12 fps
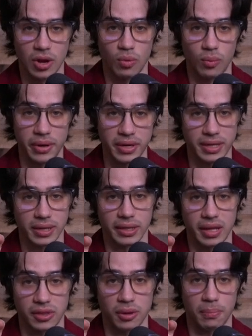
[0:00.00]
we need to
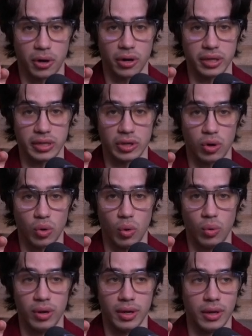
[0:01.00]
let the body
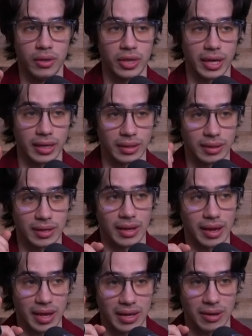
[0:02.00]
know that,
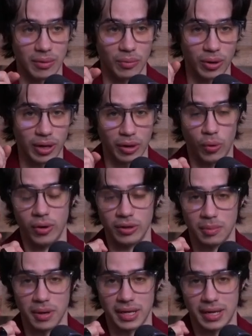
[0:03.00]
hey, we're not going to
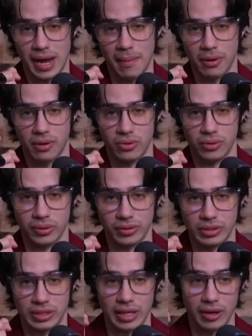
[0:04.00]
make
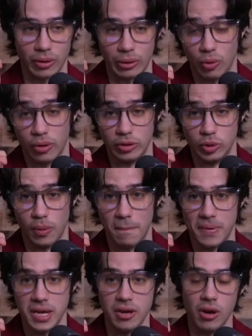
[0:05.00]
chemicals that are going to
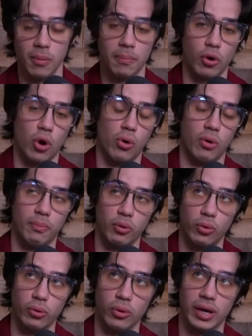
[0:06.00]
impede our
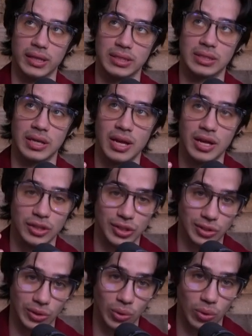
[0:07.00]
progress,
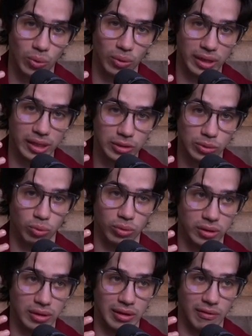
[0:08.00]
so let's
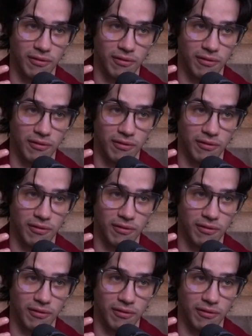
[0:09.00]
really